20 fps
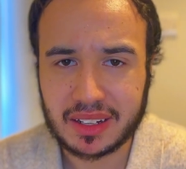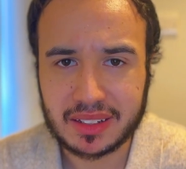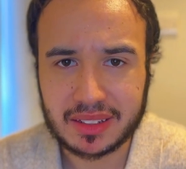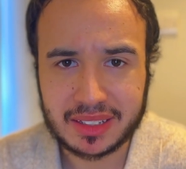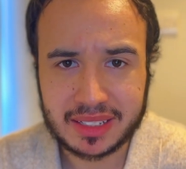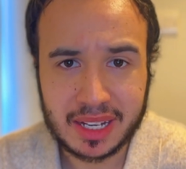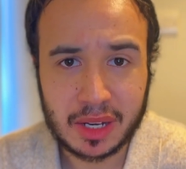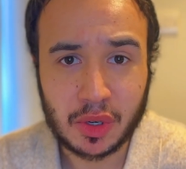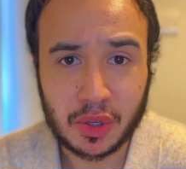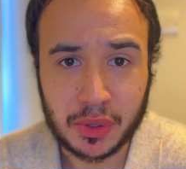
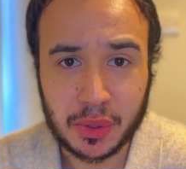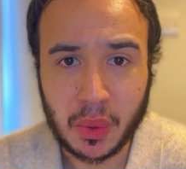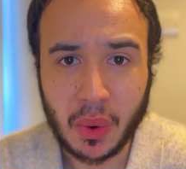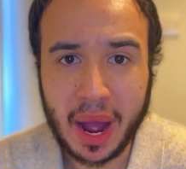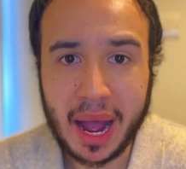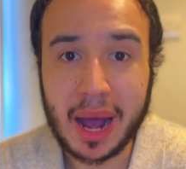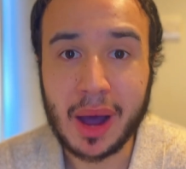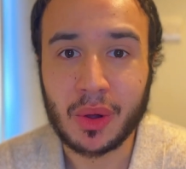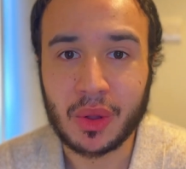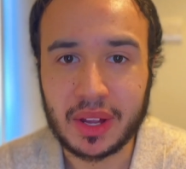tell you
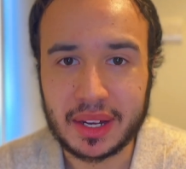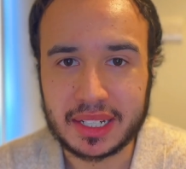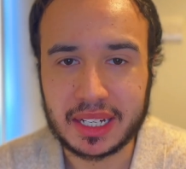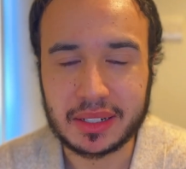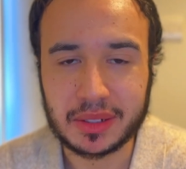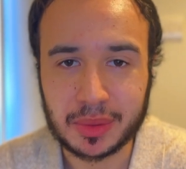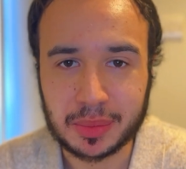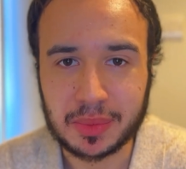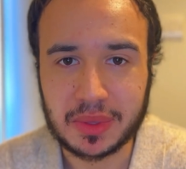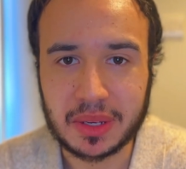how they
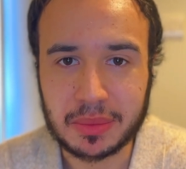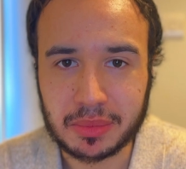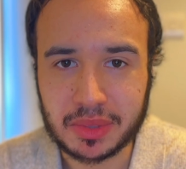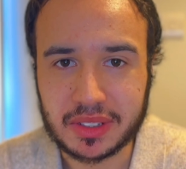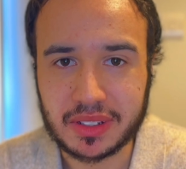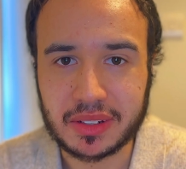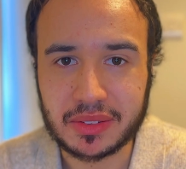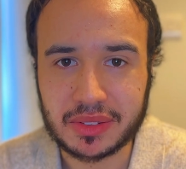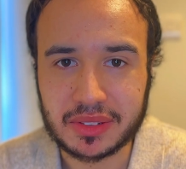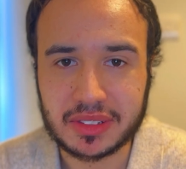helped
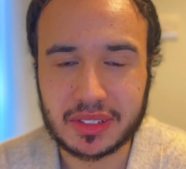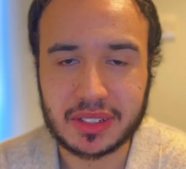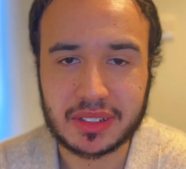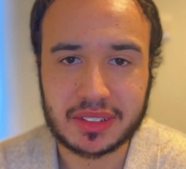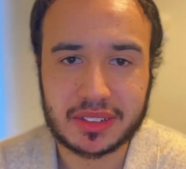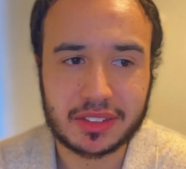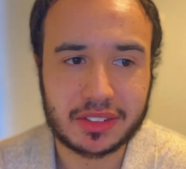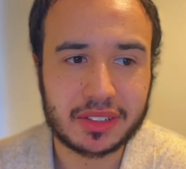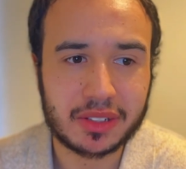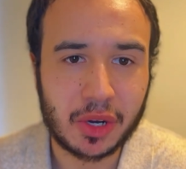themselves.
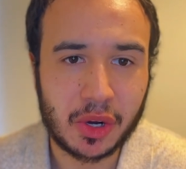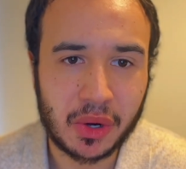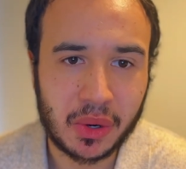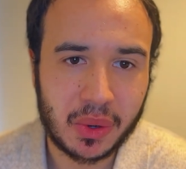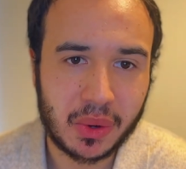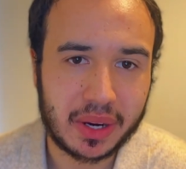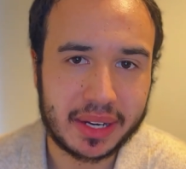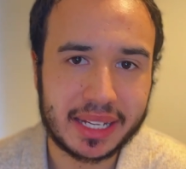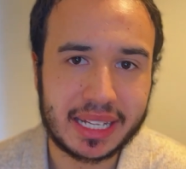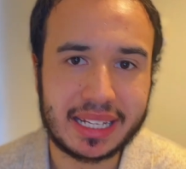
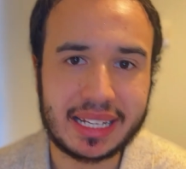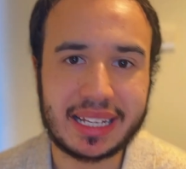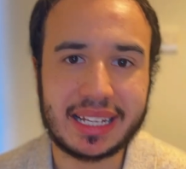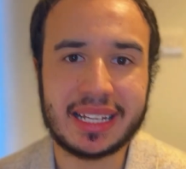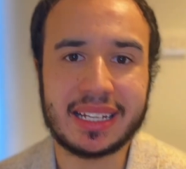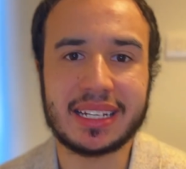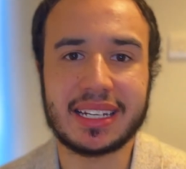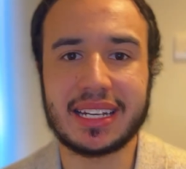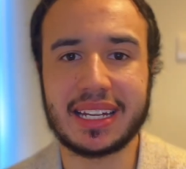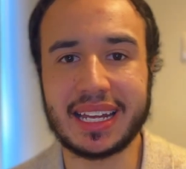So
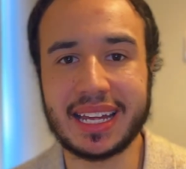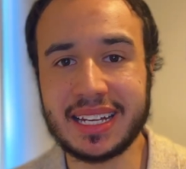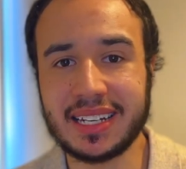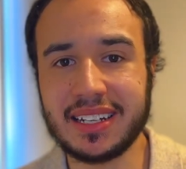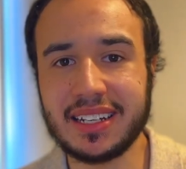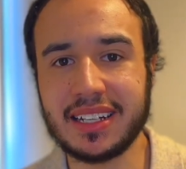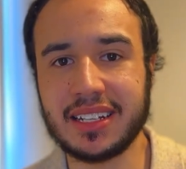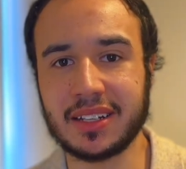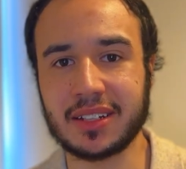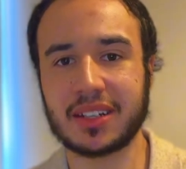in
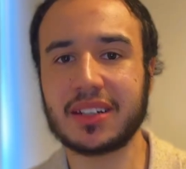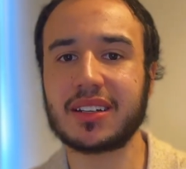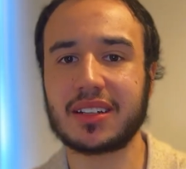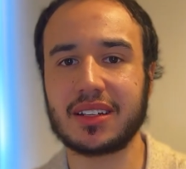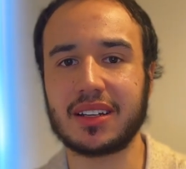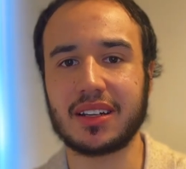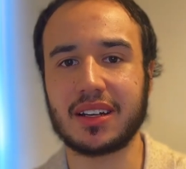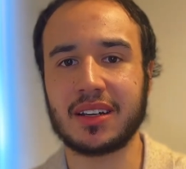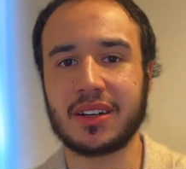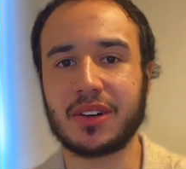India,
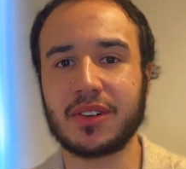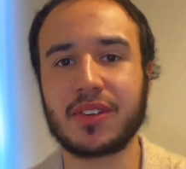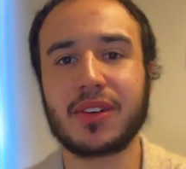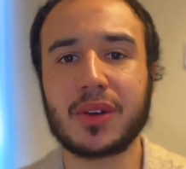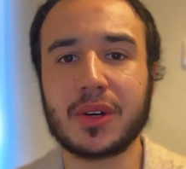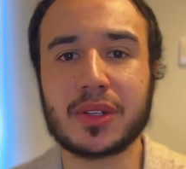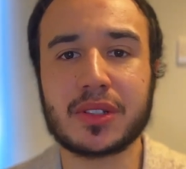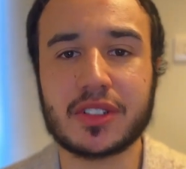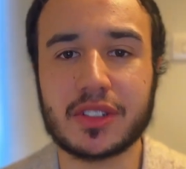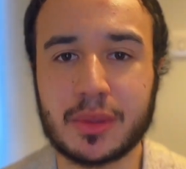of
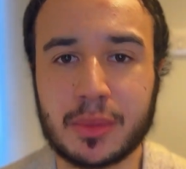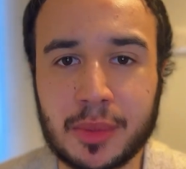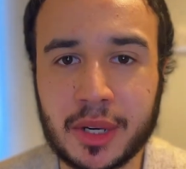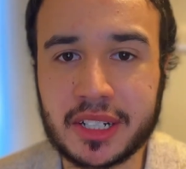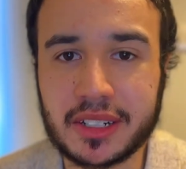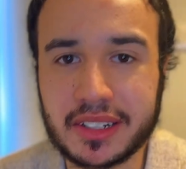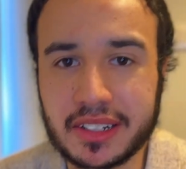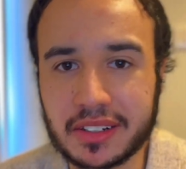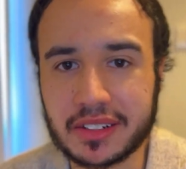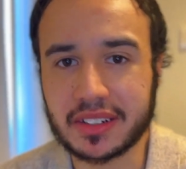course, the
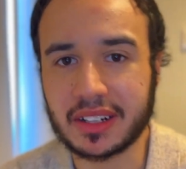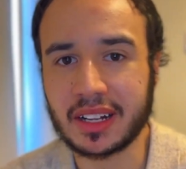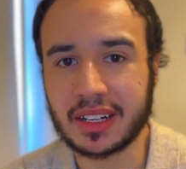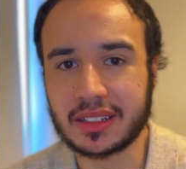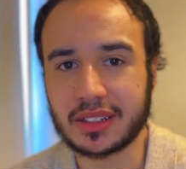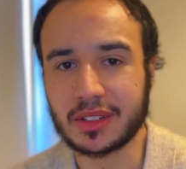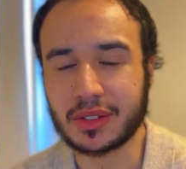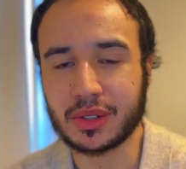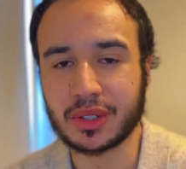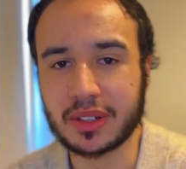British
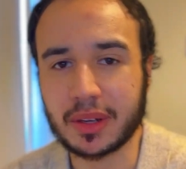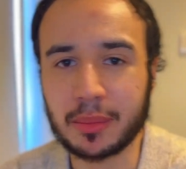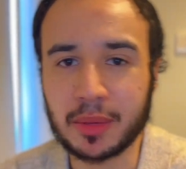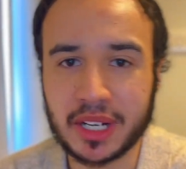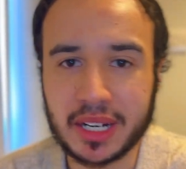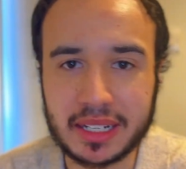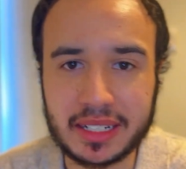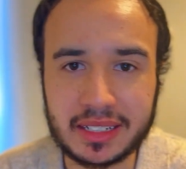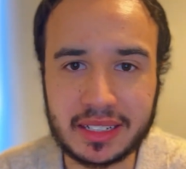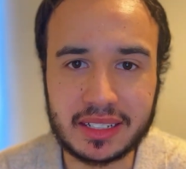like to talk
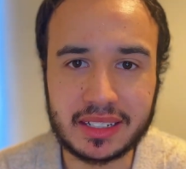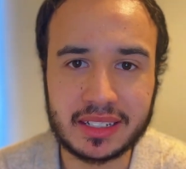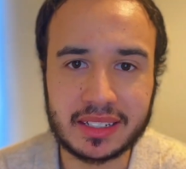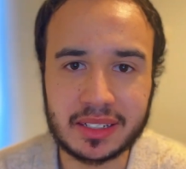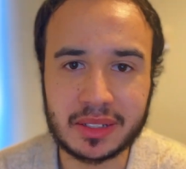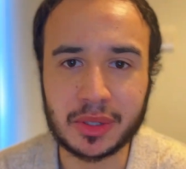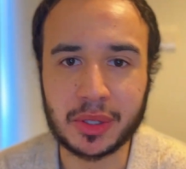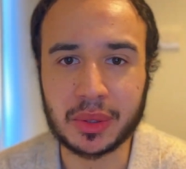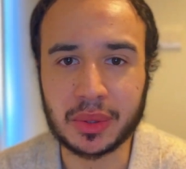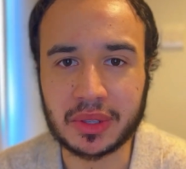about
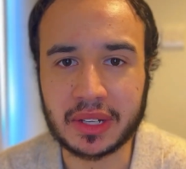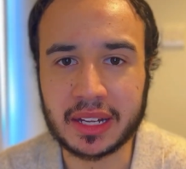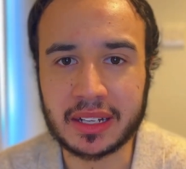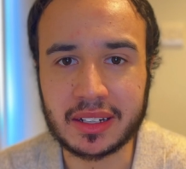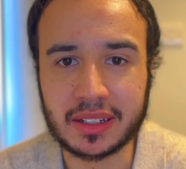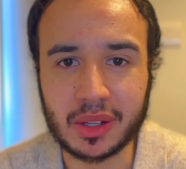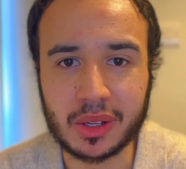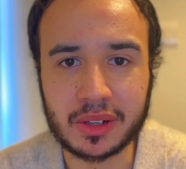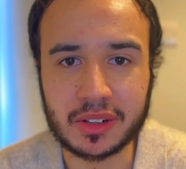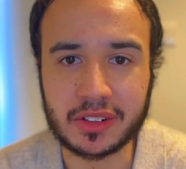India. You get
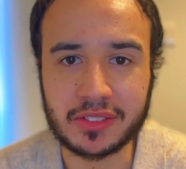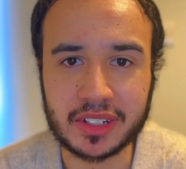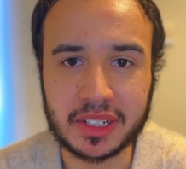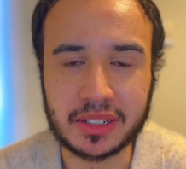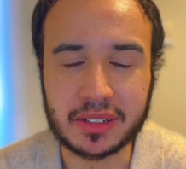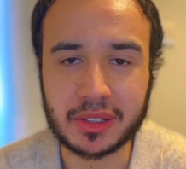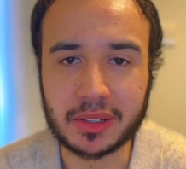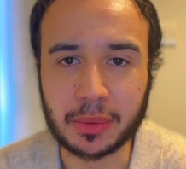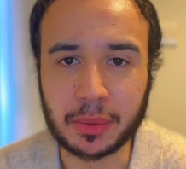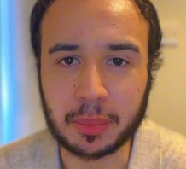a lot of
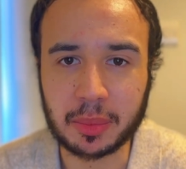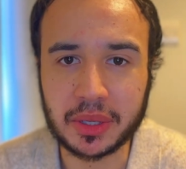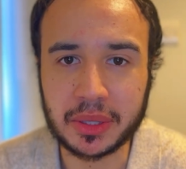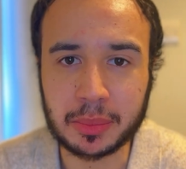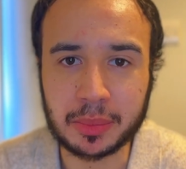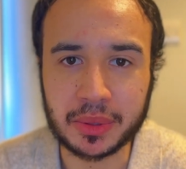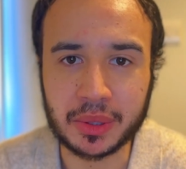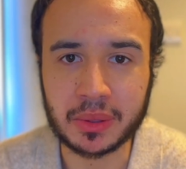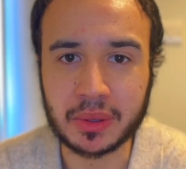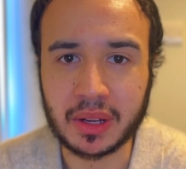English
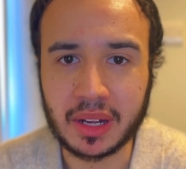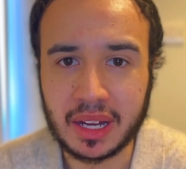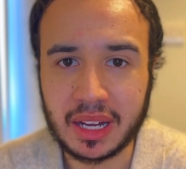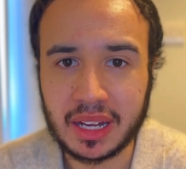people